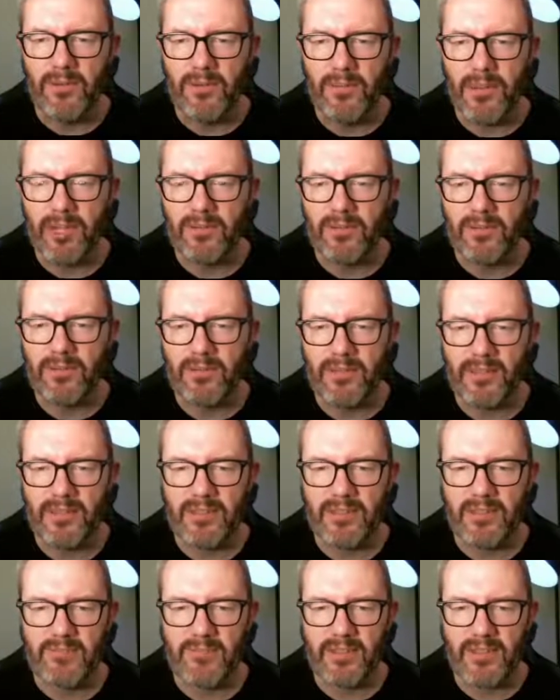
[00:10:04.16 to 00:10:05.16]
about to make
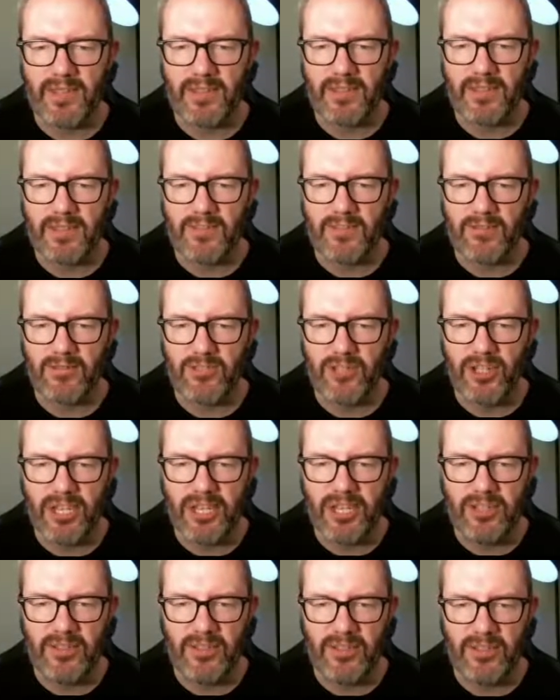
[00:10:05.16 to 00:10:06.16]
some tactical
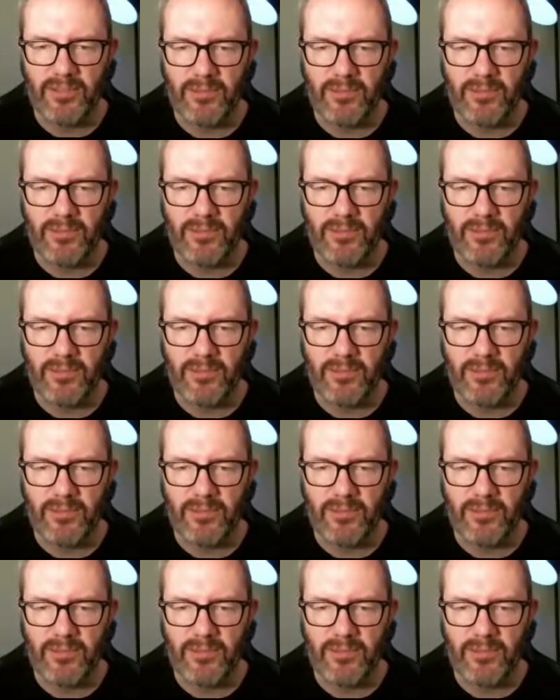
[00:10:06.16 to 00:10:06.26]
changes,